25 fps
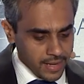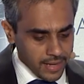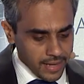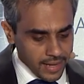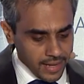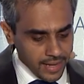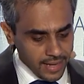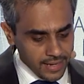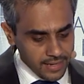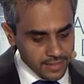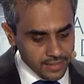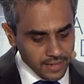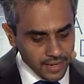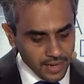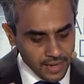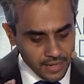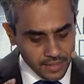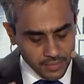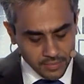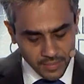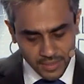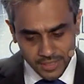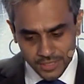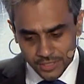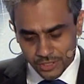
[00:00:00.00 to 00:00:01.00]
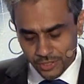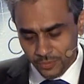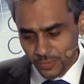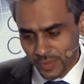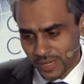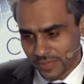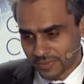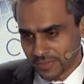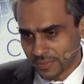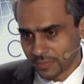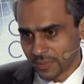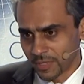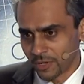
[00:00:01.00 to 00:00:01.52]
And in Malaysia, we
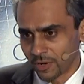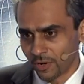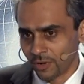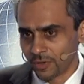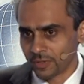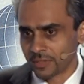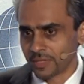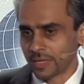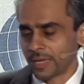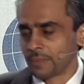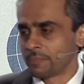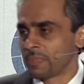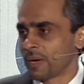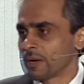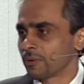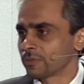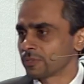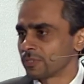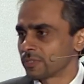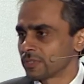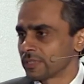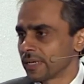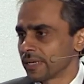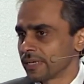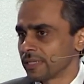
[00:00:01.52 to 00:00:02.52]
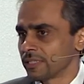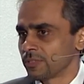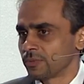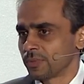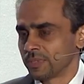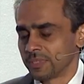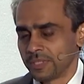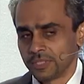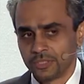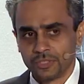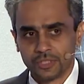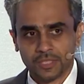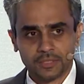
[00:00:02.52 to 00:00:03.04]
have something called Empower Societies with
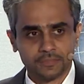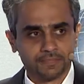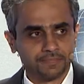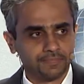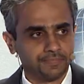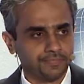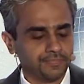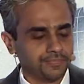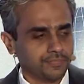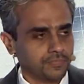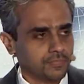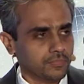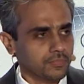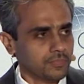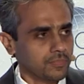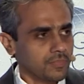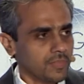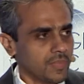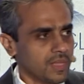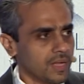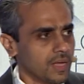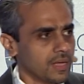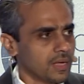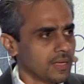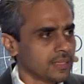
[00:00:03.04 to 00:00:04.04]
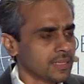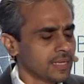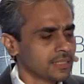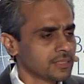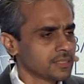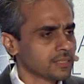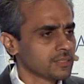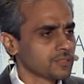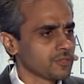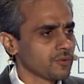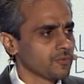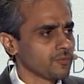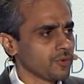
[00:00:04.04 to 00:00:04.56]
Digi. And
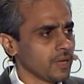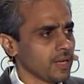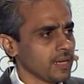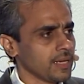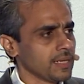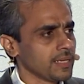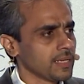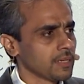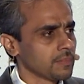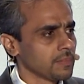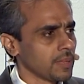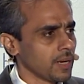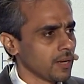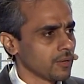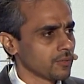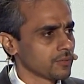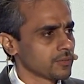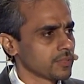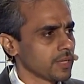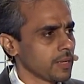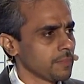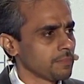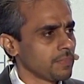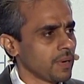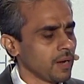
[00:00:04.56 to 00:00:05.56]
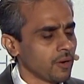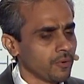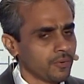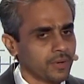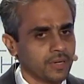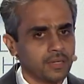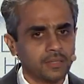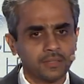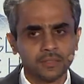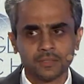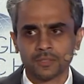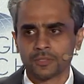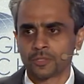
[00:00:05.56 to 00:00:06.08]
that's really about
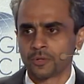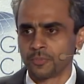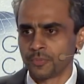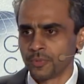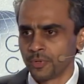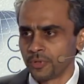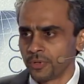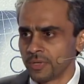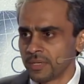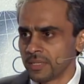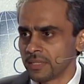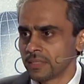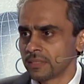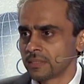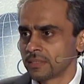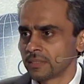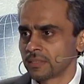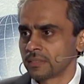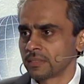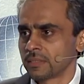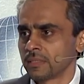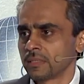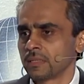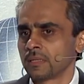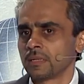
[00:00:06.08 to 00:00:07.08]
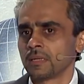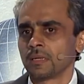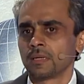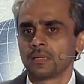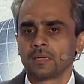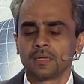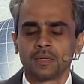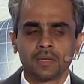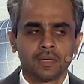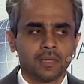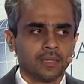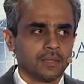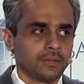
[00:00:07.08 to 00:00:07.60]
empowering communities,
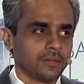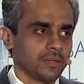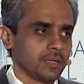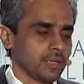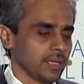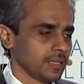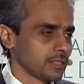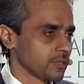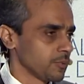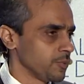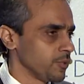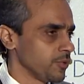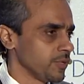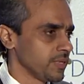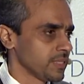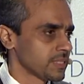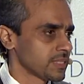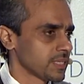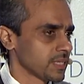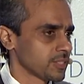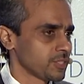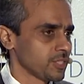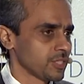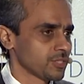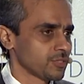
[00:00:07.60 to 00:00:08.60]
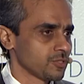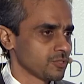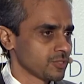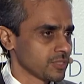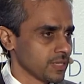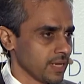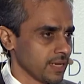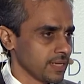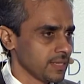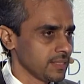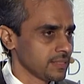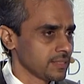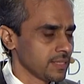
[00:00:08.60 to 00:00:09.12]
and communities such as
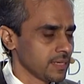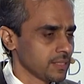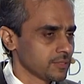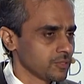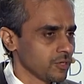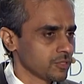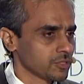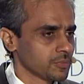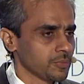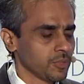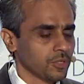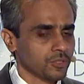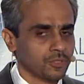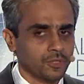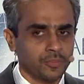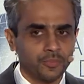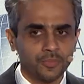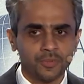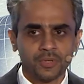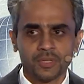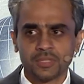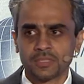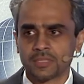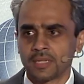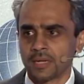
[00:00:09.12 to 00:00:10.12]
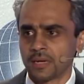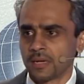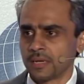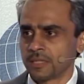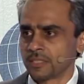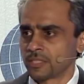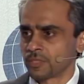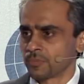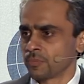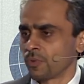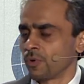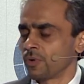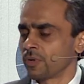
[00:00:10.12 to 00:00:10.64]
societies that I talked about, communities that are in
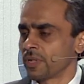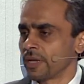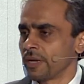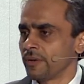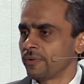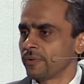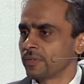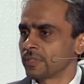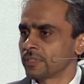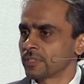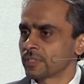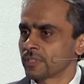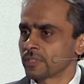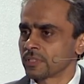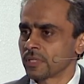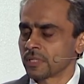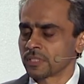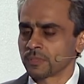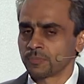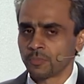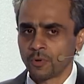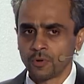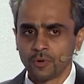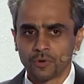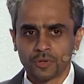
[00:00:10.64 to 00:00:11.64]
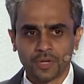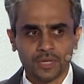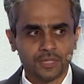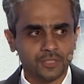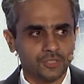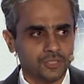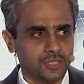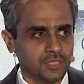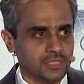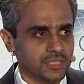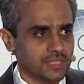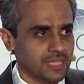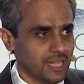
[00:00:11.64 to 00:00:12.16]
small areas, small
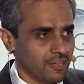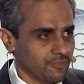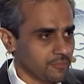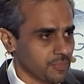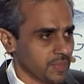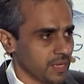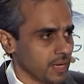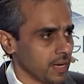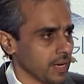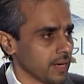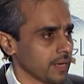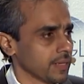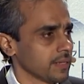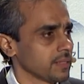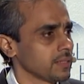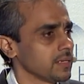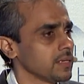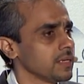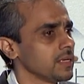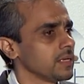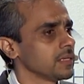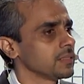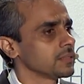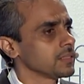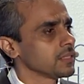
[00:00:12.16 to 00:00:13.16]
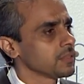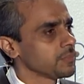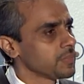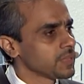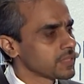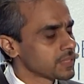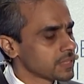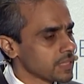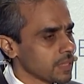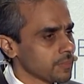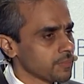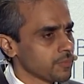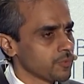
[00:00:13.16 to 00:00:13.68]
locations, left behind, a little bit
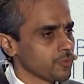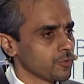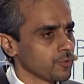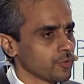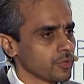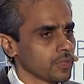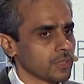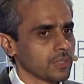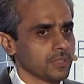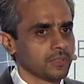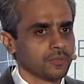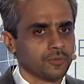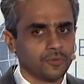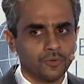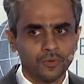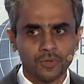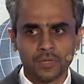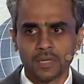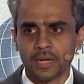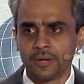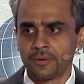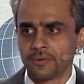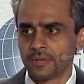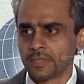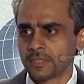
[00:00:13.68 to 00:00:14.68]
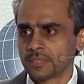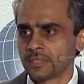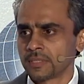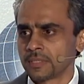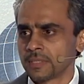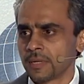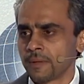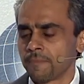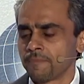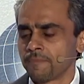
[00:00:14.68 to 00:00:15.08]
sub-rural, rural areas,